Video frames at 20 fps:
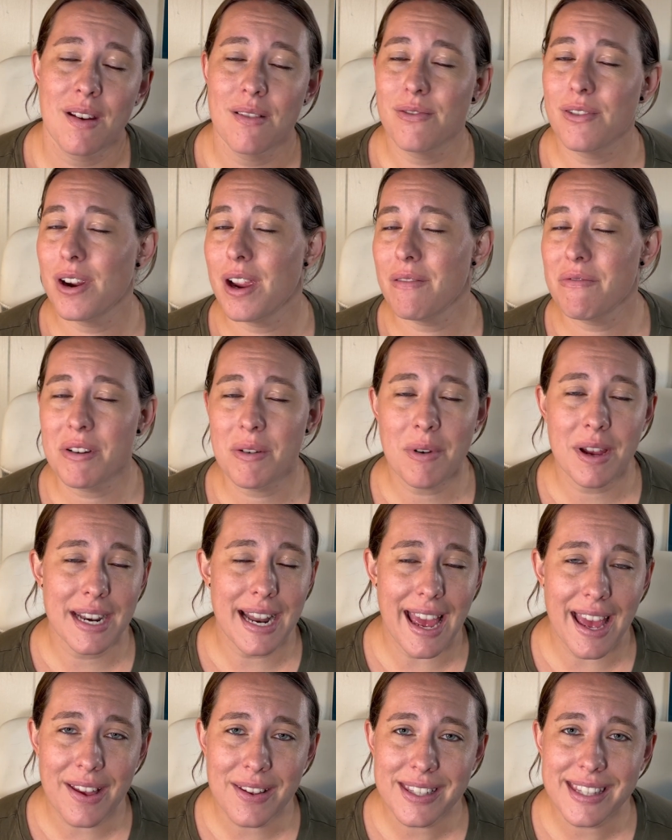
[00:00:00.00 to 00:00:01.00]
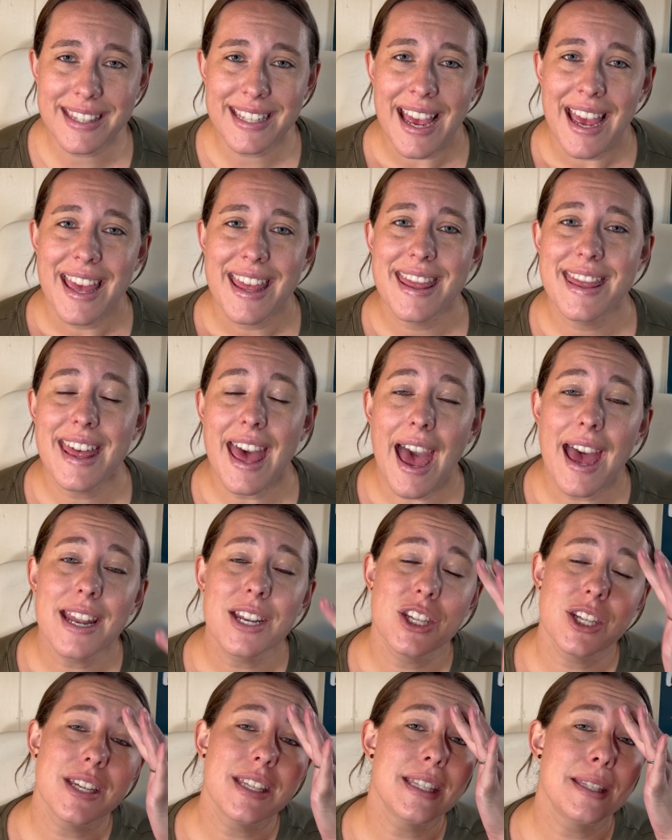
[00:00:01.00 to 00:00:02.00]
For everyone else, that
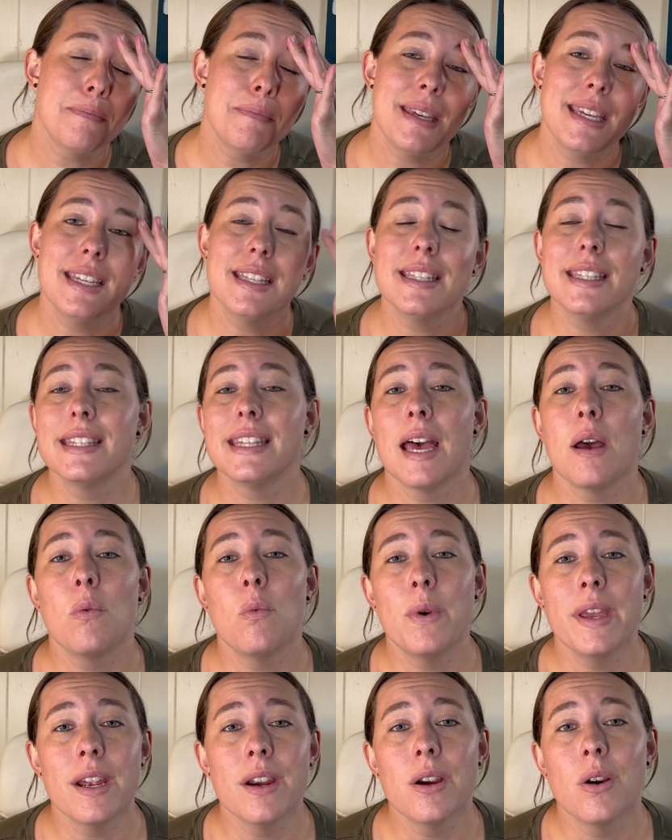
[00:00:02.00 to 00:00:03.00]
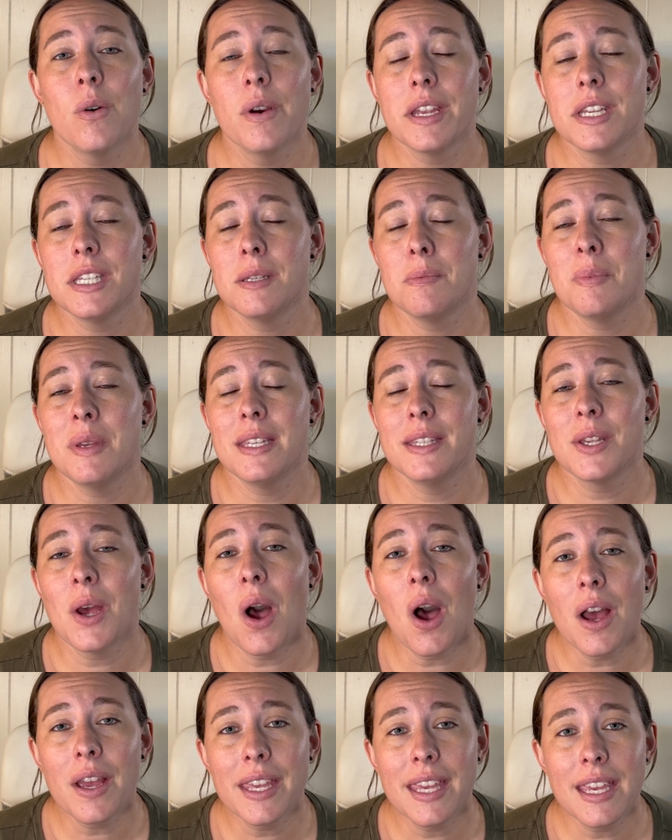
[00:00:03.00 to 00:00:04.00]
just means that we are going to be
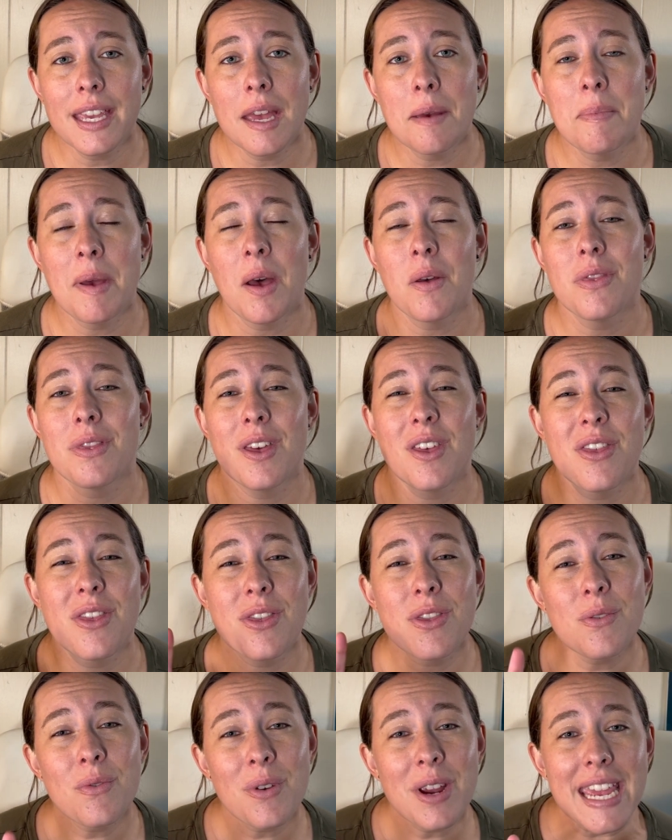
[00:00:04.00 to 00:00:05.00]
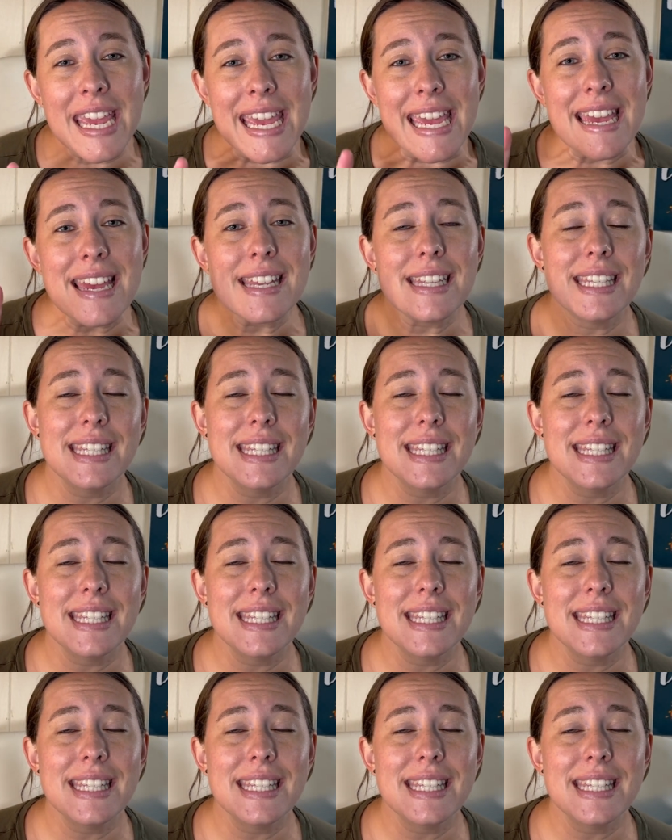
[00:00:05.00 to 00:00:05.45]
talking about the three